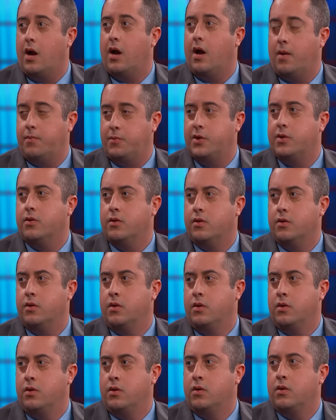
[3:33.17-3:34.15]
part Absolutely. of this
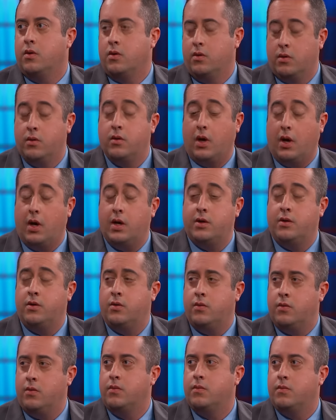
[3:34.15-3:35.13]
conversation. and
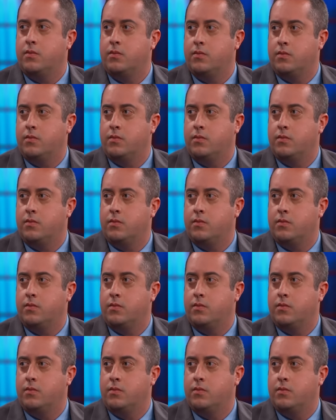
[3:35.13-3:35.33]
if you want